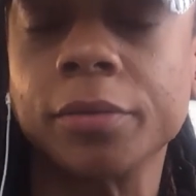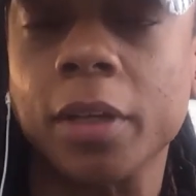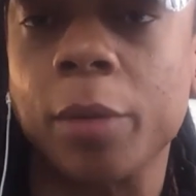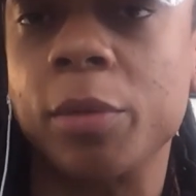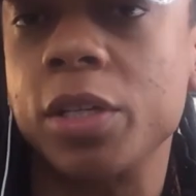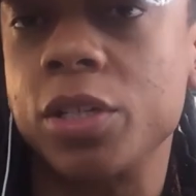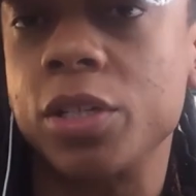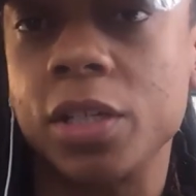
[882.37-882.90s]
Yeah.
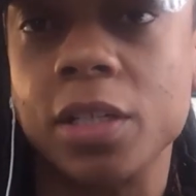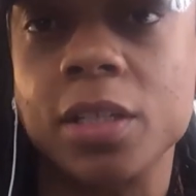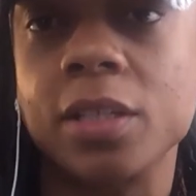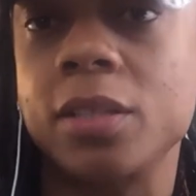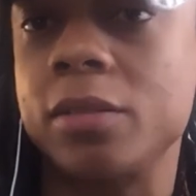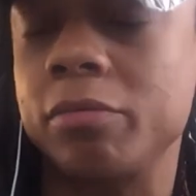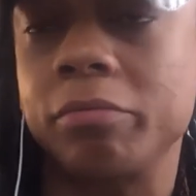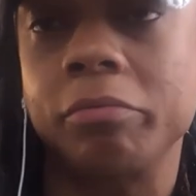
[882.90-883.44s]
I mean,
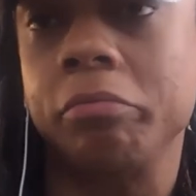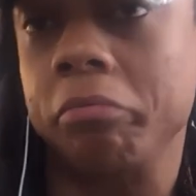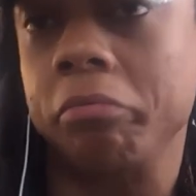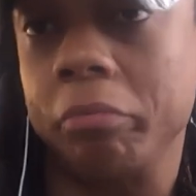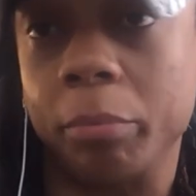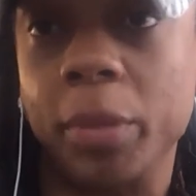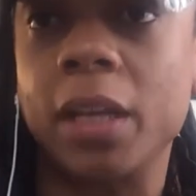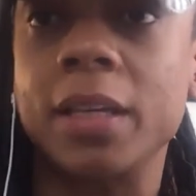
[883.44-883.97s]
she's
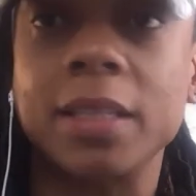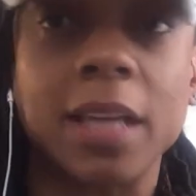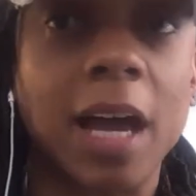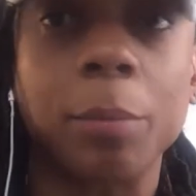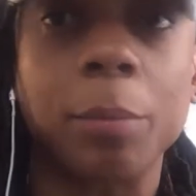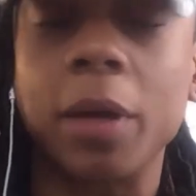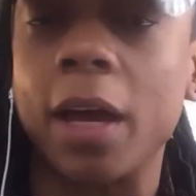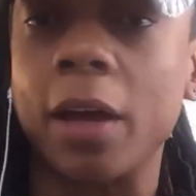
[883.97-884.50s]
been a
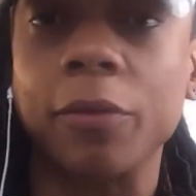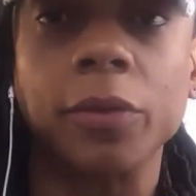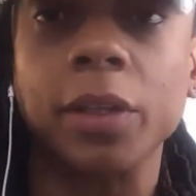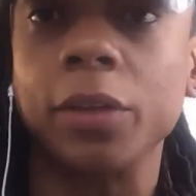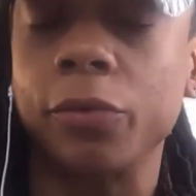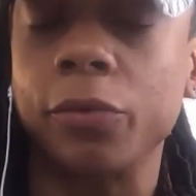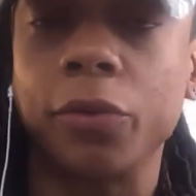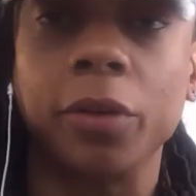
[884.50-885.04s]
top
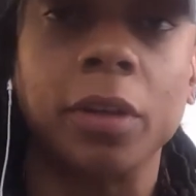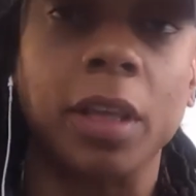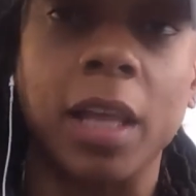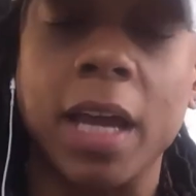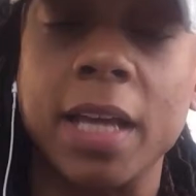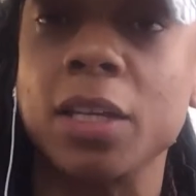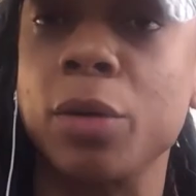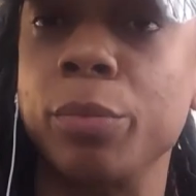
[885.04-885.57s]
athlete for the
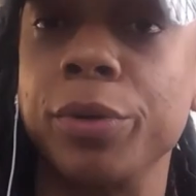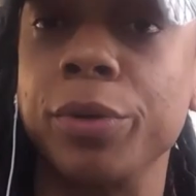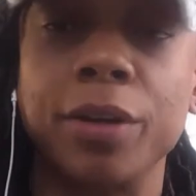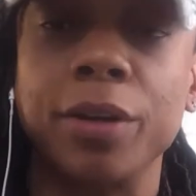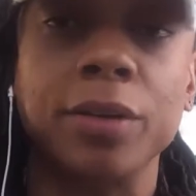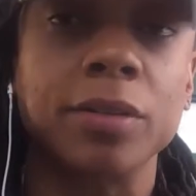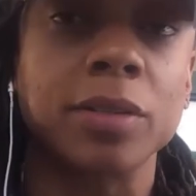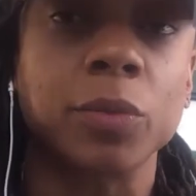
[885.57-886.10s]
last couple of
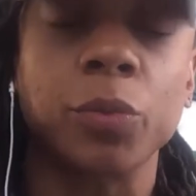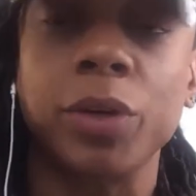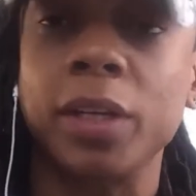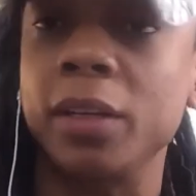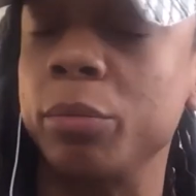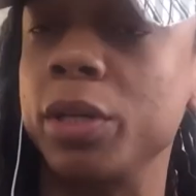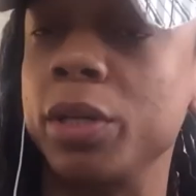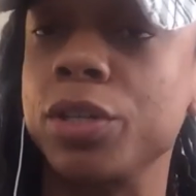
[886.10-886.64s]
years,
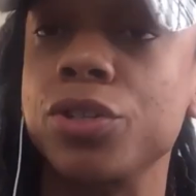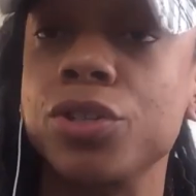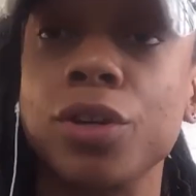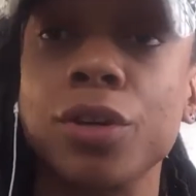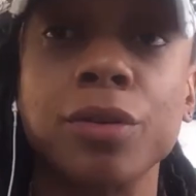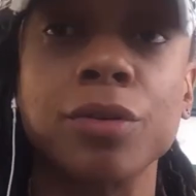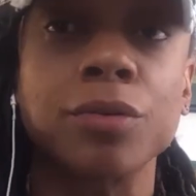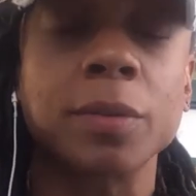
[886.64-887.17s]
winning big
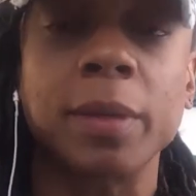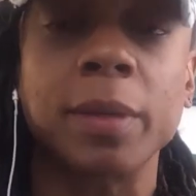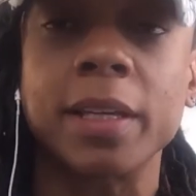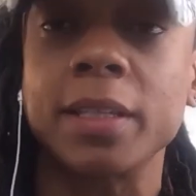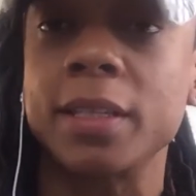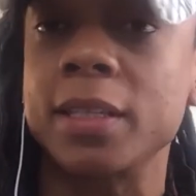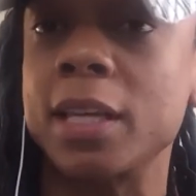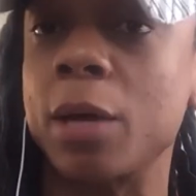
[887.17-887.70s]
shows,
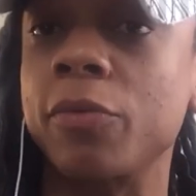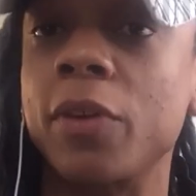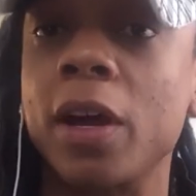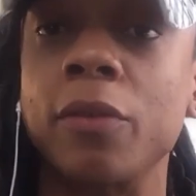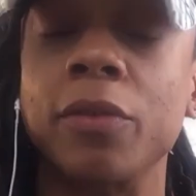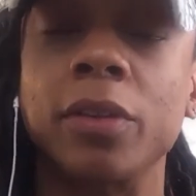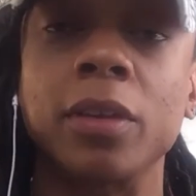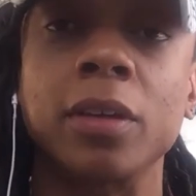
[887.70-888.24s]
placing top
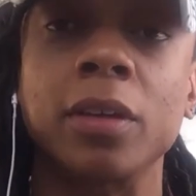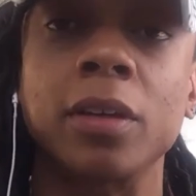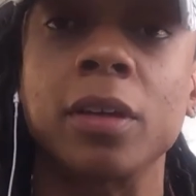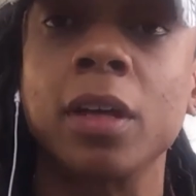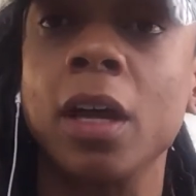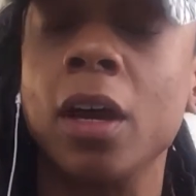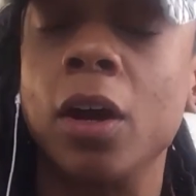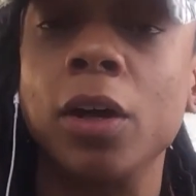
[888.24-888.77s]
5 in the
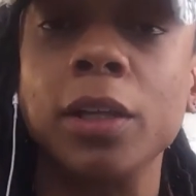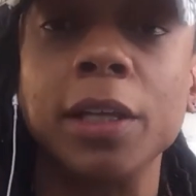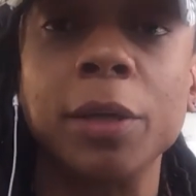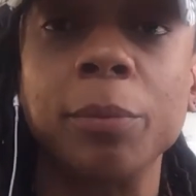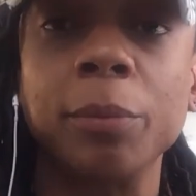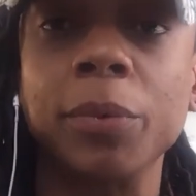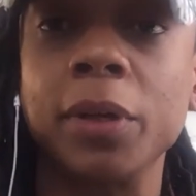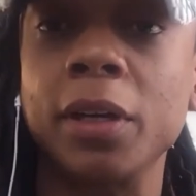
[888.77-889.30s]

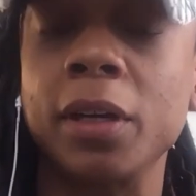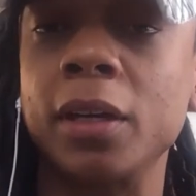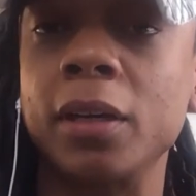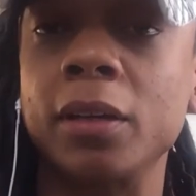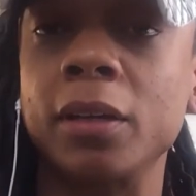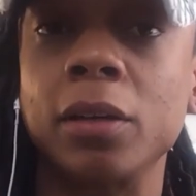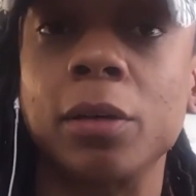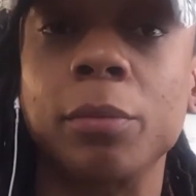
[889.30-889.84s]

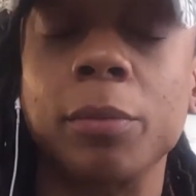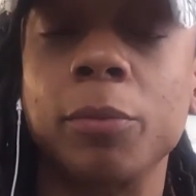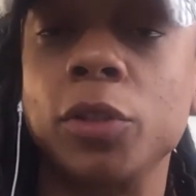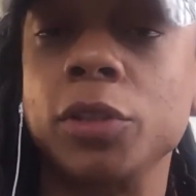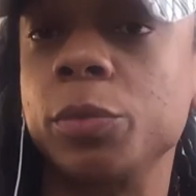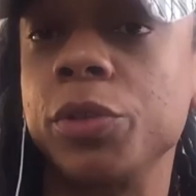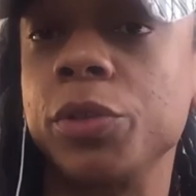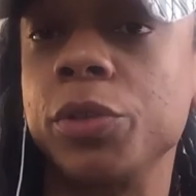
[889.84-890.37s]
Olympia
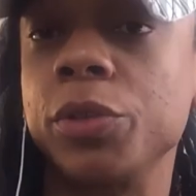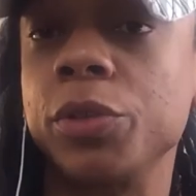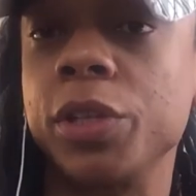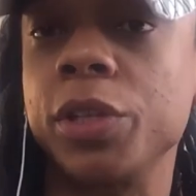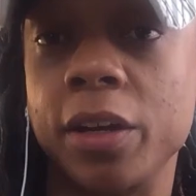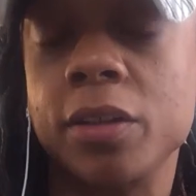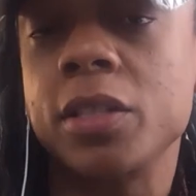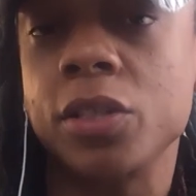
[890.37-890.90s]
multiple
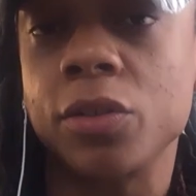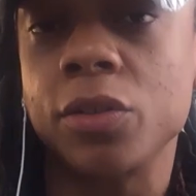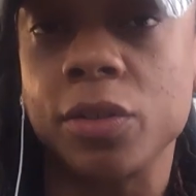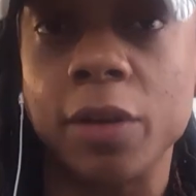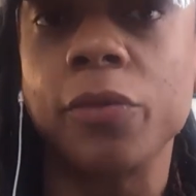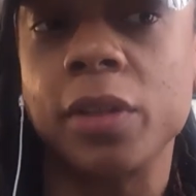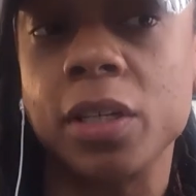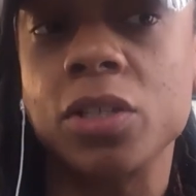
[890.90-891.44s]
years. So
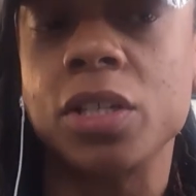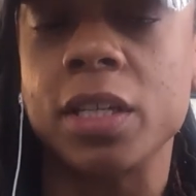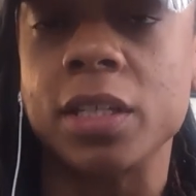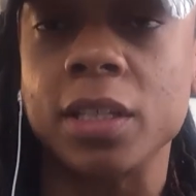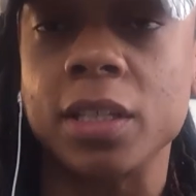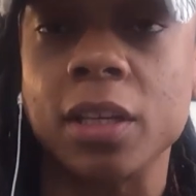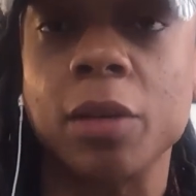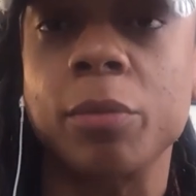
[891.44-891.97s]
definitely
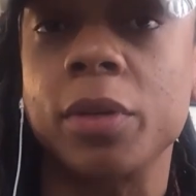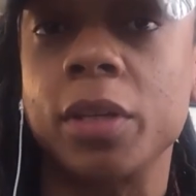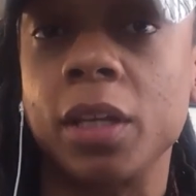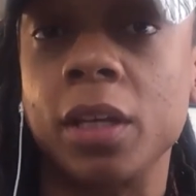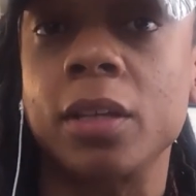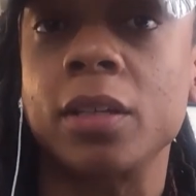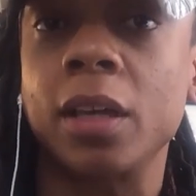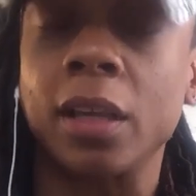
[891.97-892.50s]
Jessica
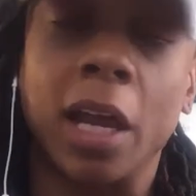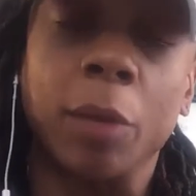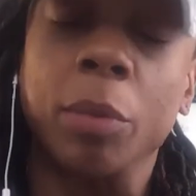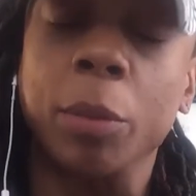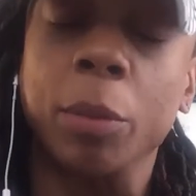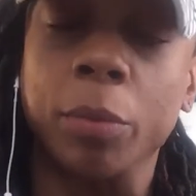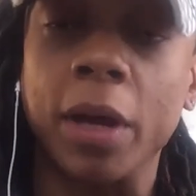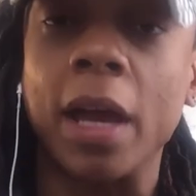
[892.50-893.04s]
Padilla. A lot of
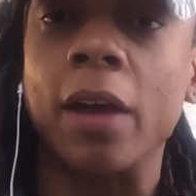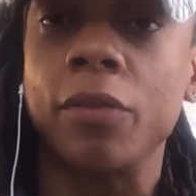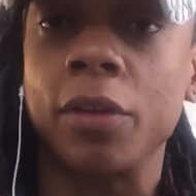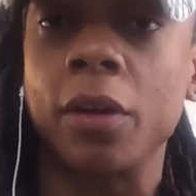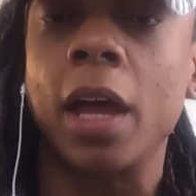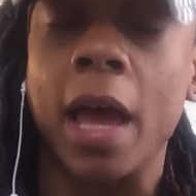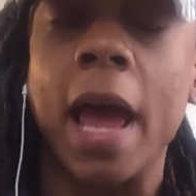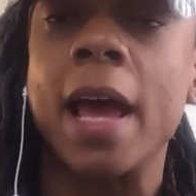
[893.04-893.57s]
people
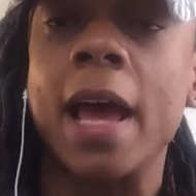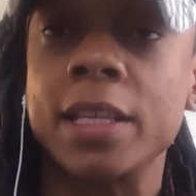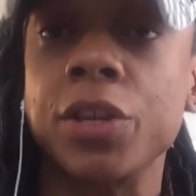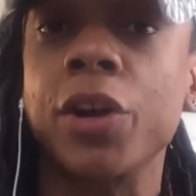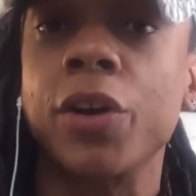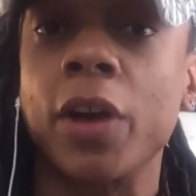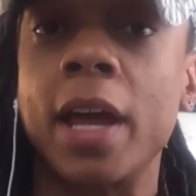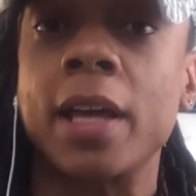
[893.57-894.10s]
has
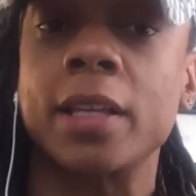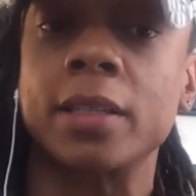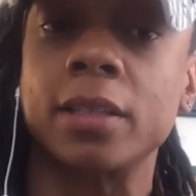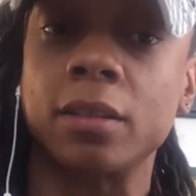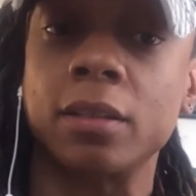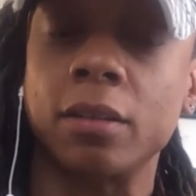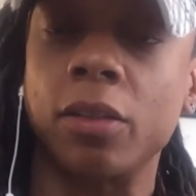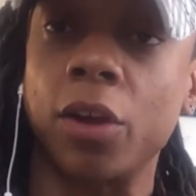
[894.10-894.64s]
her
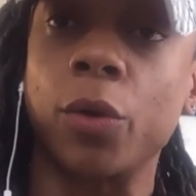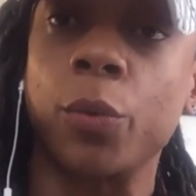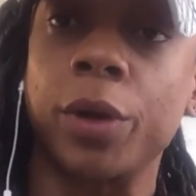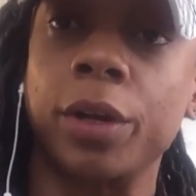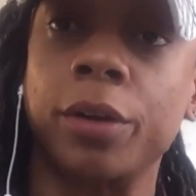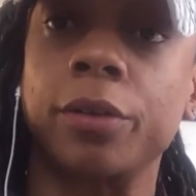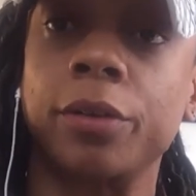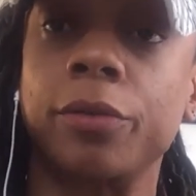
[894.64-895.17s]
as their
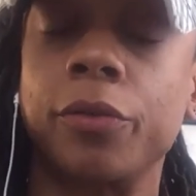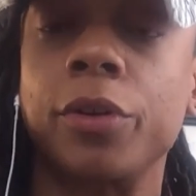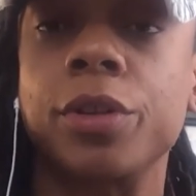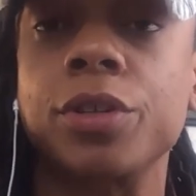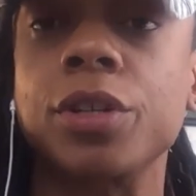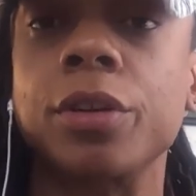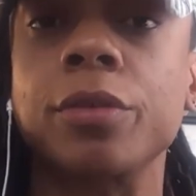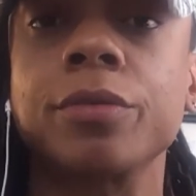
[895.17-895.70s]
winner for
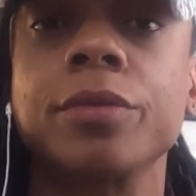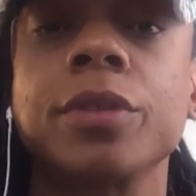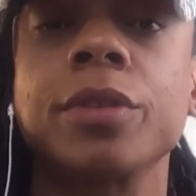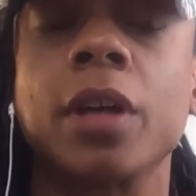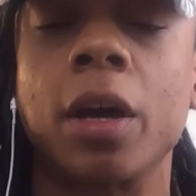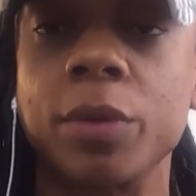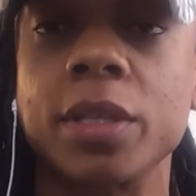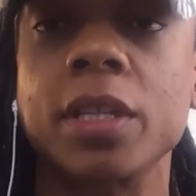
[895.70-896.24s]
the show.
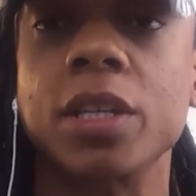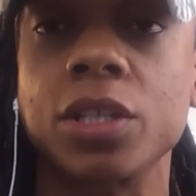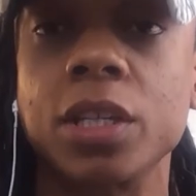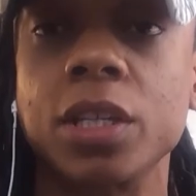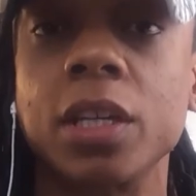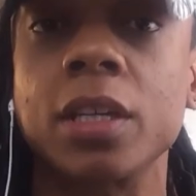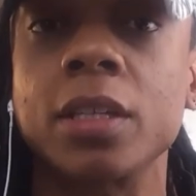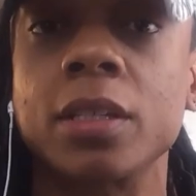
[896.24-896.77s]
So I would say
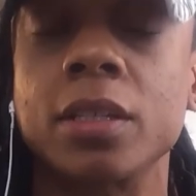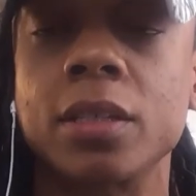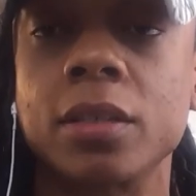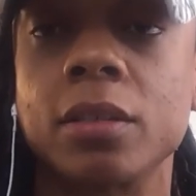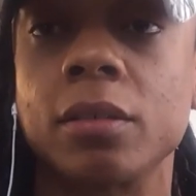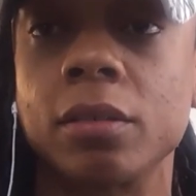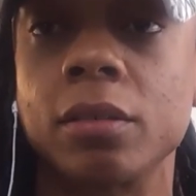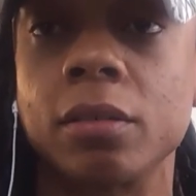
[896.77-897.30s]
she
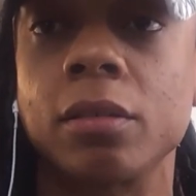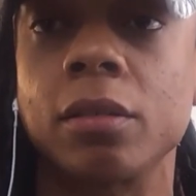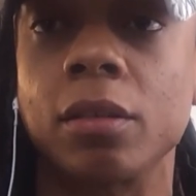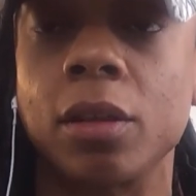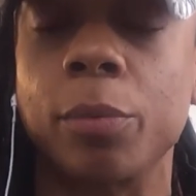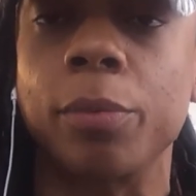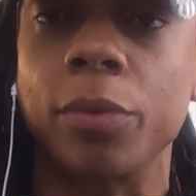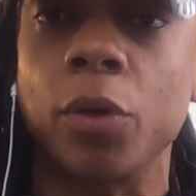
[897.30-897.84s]
is
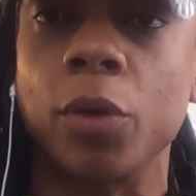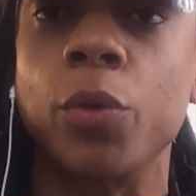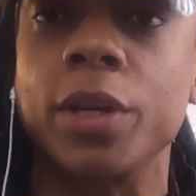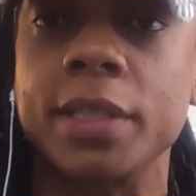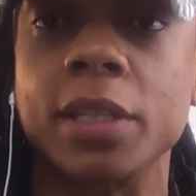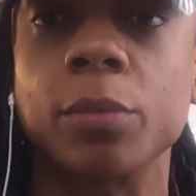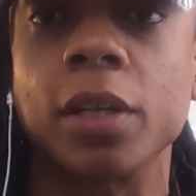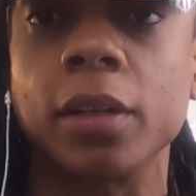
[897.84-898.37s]
the
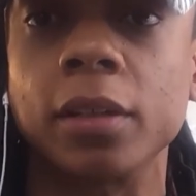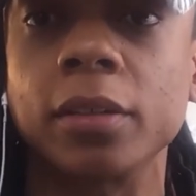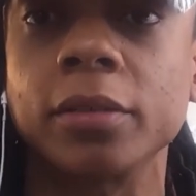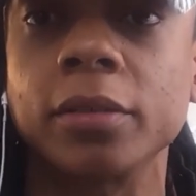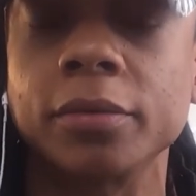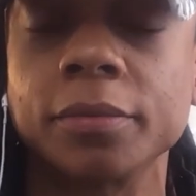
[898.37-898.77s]
one to beat.